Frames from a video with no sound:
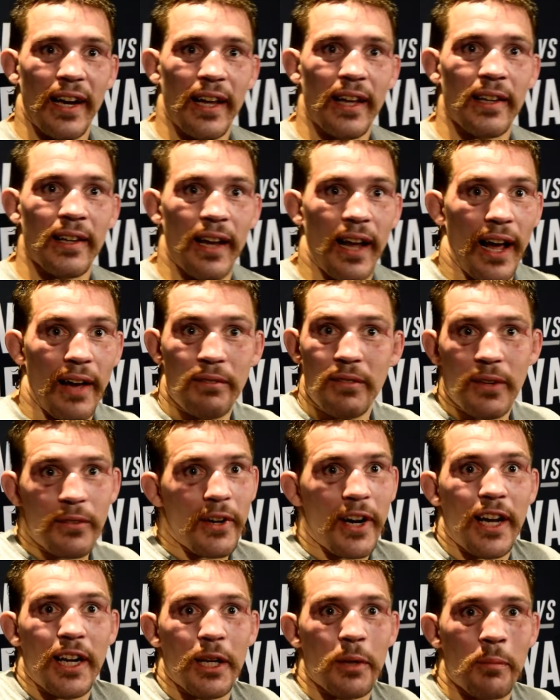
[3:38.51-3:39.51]
And I've never
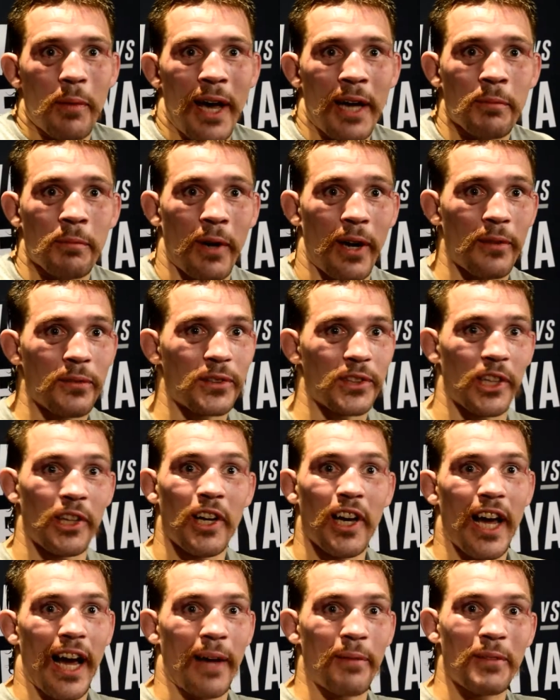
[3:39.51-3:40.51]
had any back problems, so
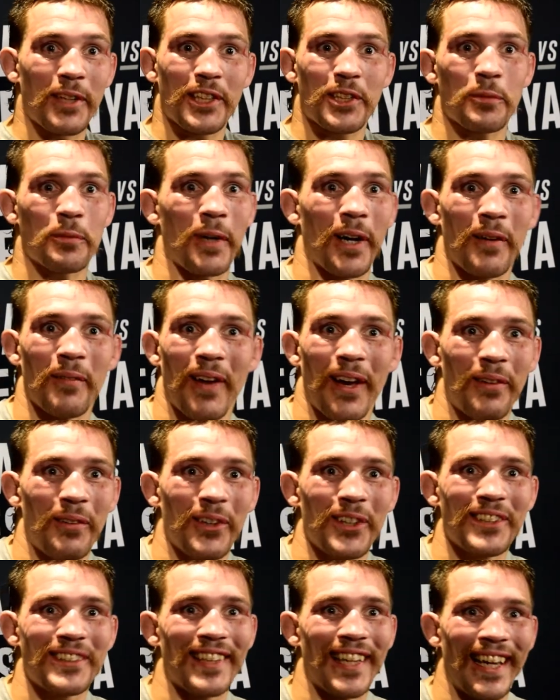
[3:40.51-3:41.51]
I'm the experiment. We'll
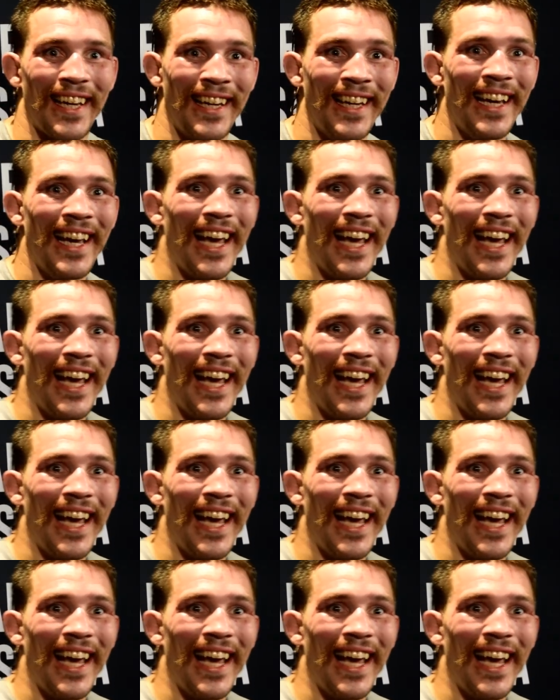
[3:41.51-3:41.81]
see.